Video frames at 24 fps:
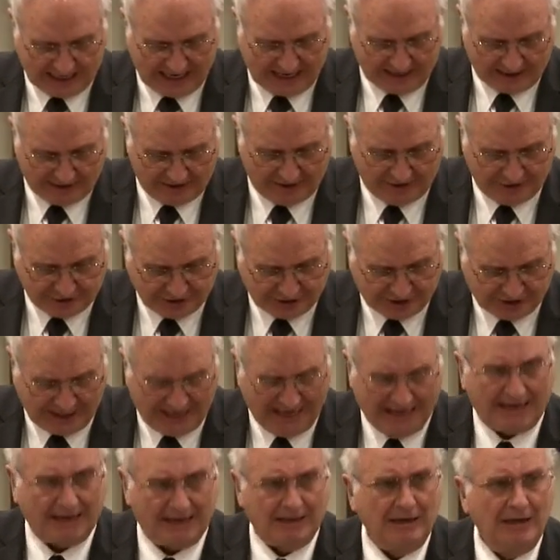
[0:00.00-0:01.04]
I can
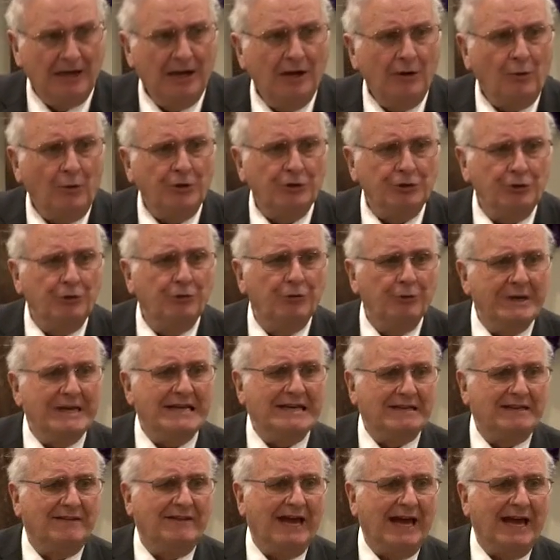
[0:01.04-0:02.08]
understand when you
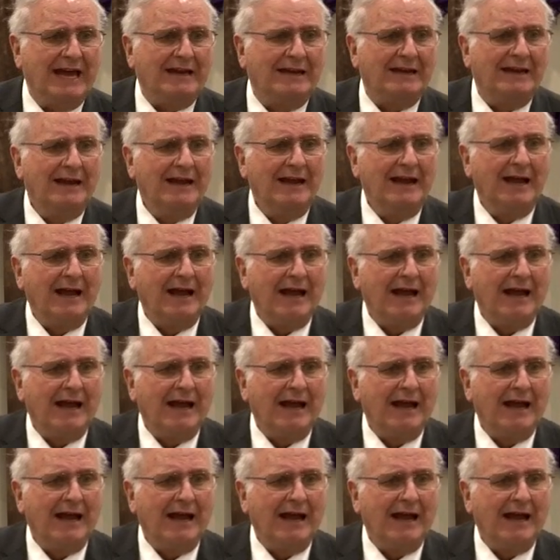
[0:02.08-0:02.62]
read that